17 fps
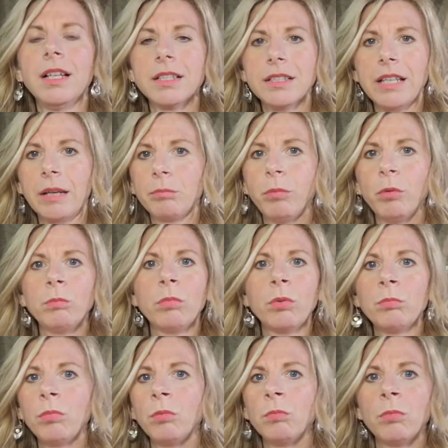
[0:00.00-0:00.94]
It's like boom,
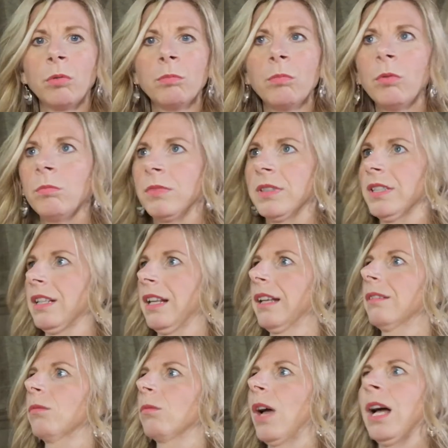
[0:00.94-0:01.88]
boom, boom, boom, boom. It's
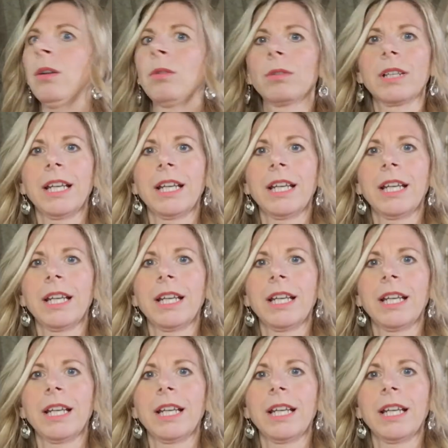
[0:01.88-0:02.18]
like, wow,